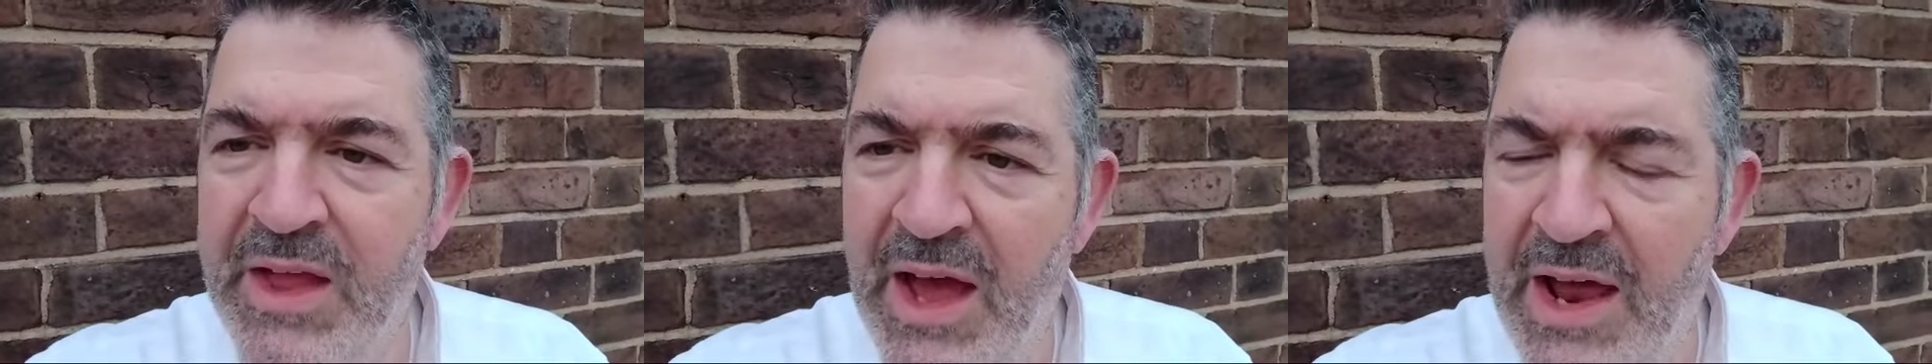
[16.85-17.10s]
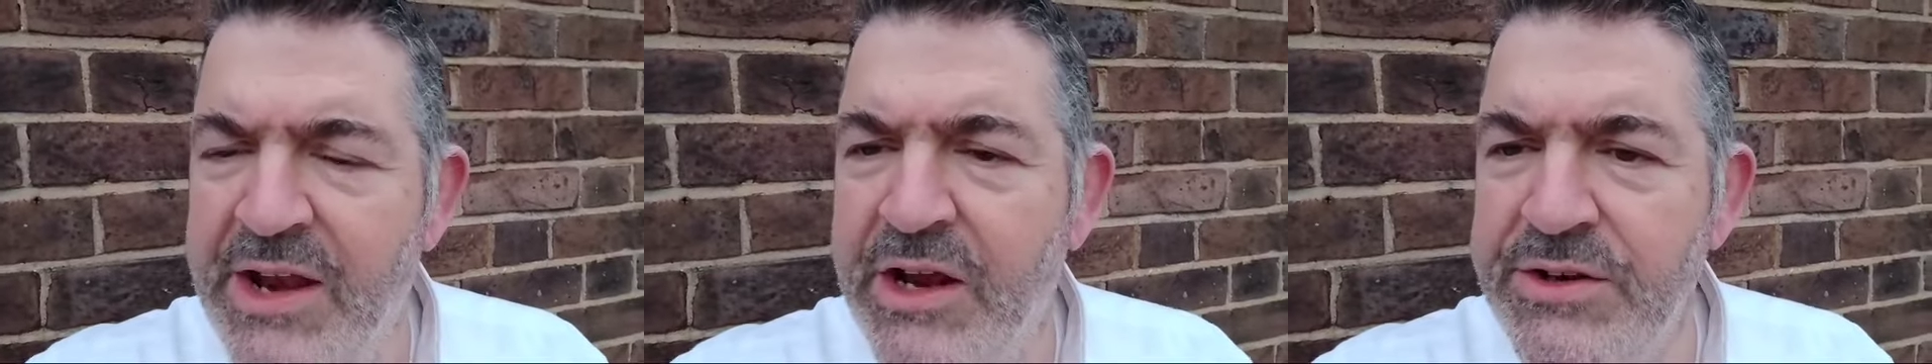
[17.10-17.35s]

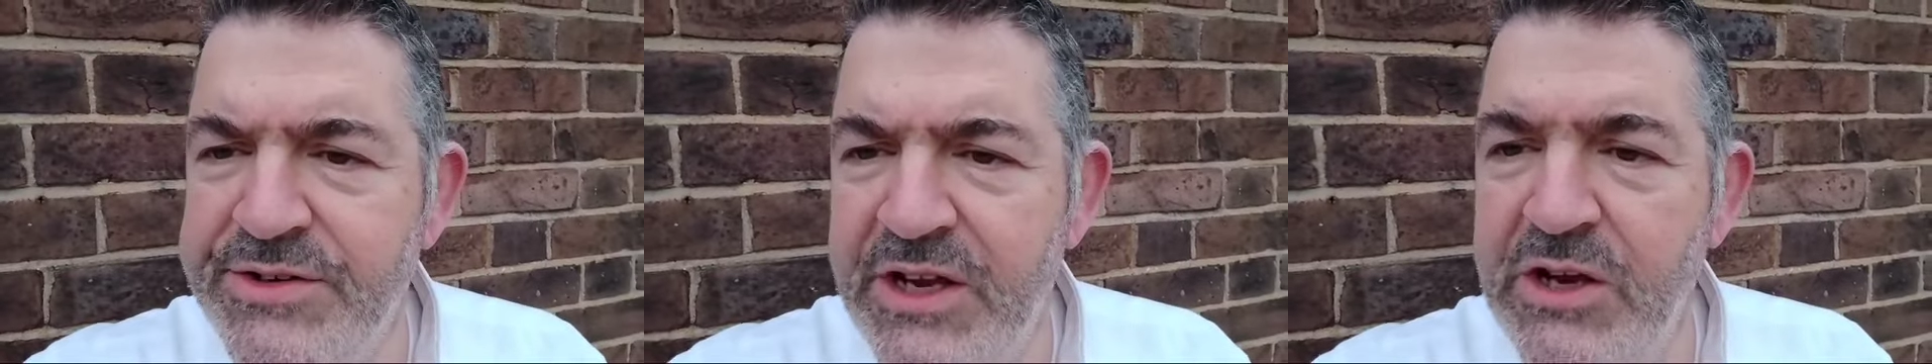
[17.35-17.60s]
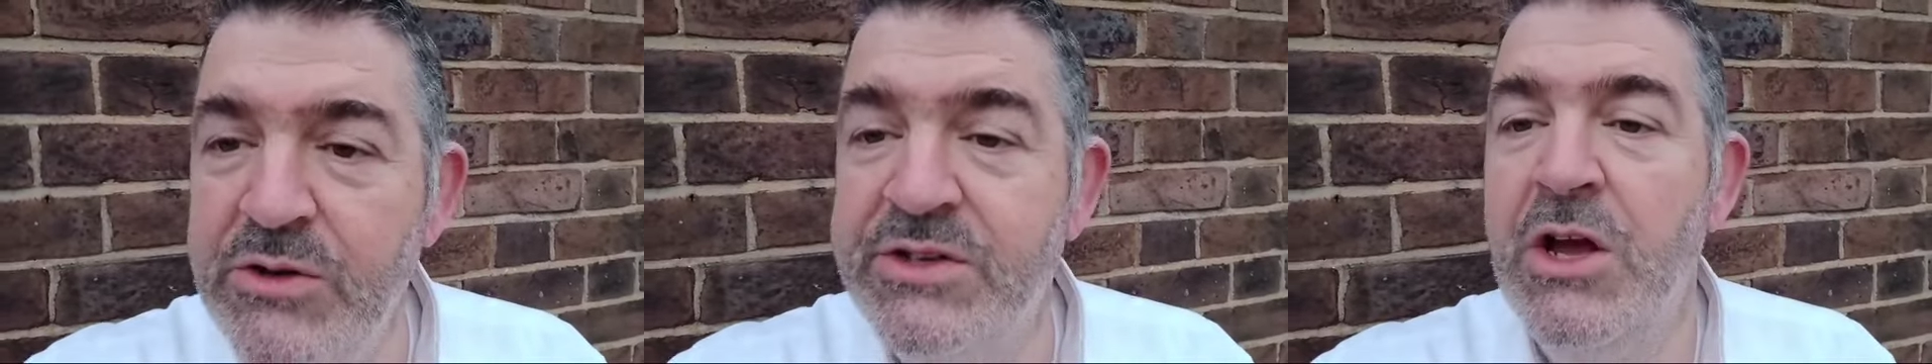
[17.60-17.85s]
And it
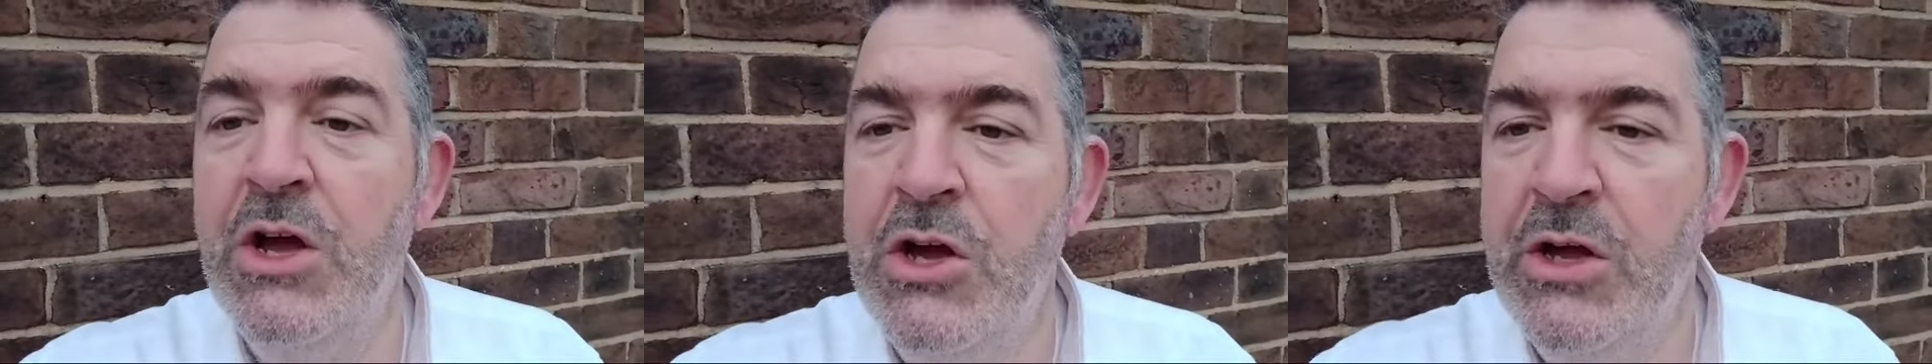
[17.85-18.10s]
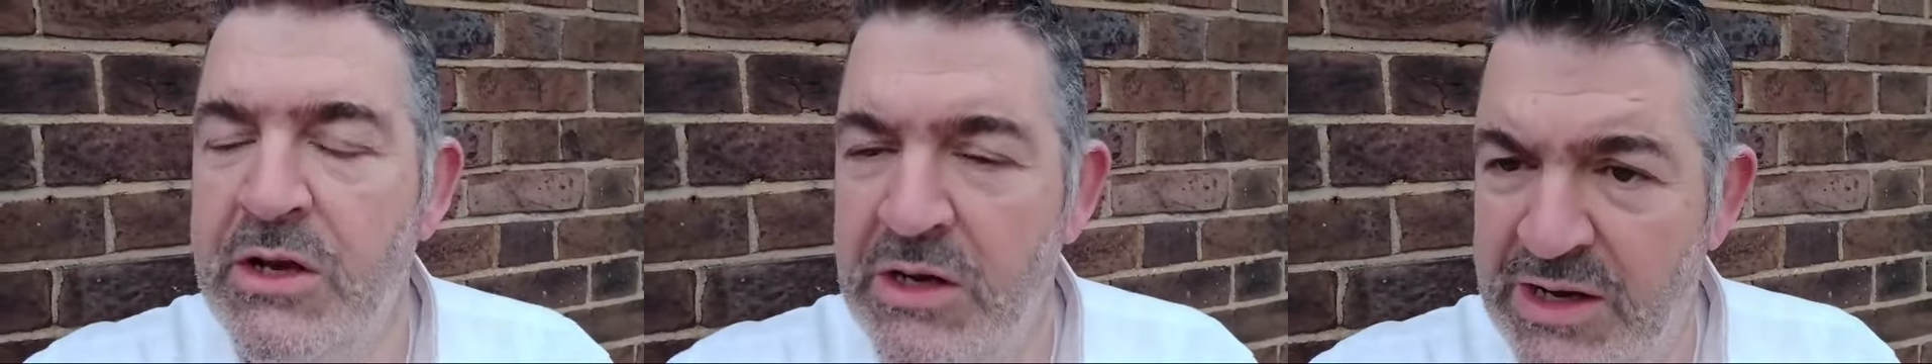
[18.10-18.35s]
continues,
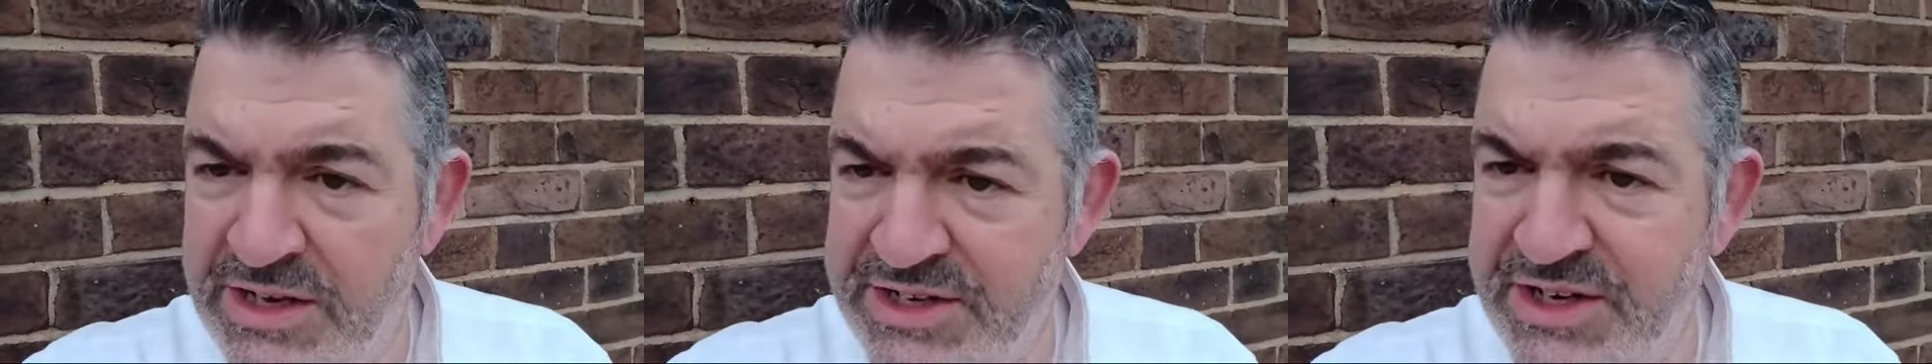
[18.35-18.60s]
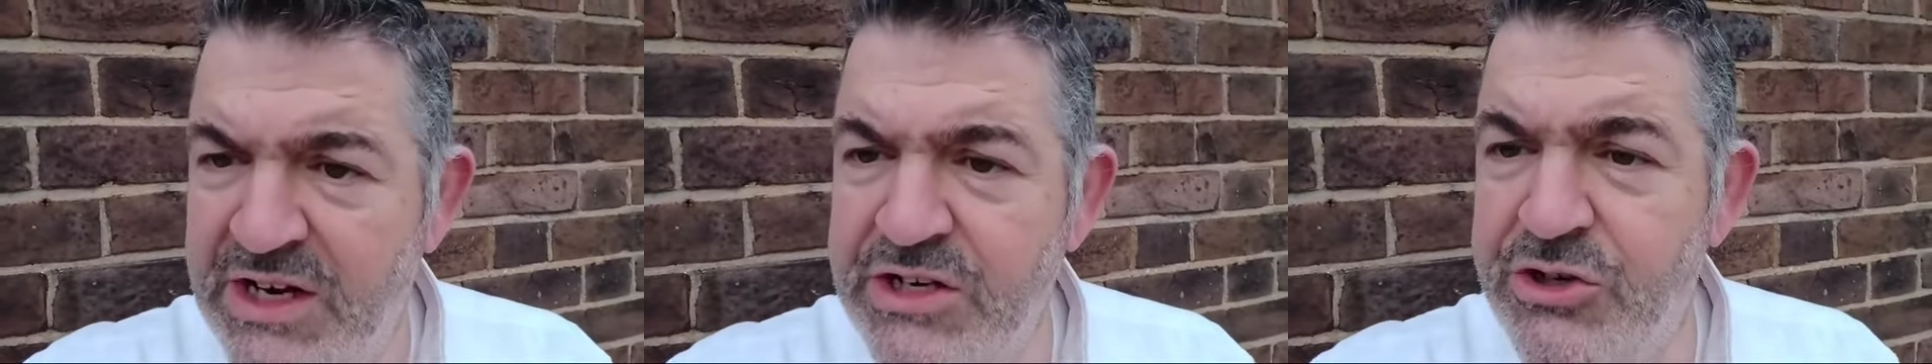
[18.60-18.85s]

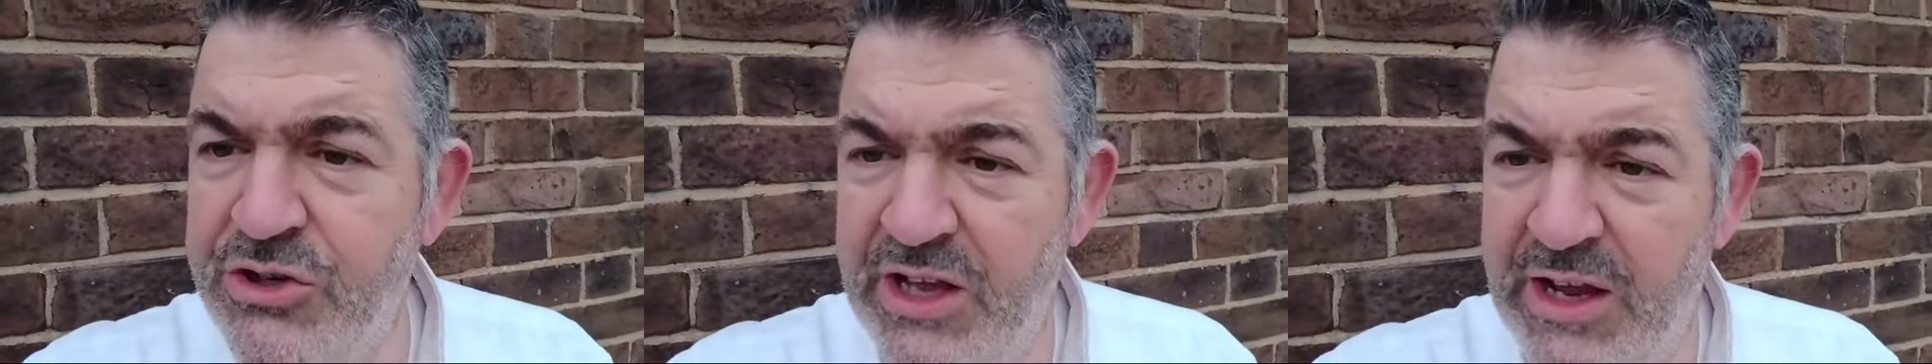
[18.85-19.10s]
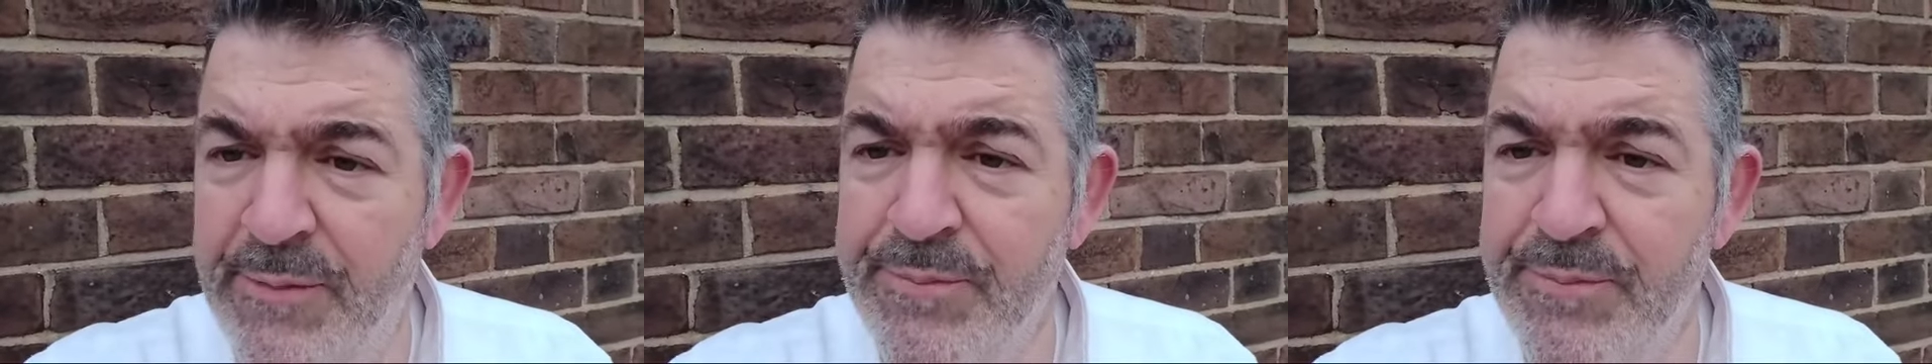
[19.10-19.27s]
listening to the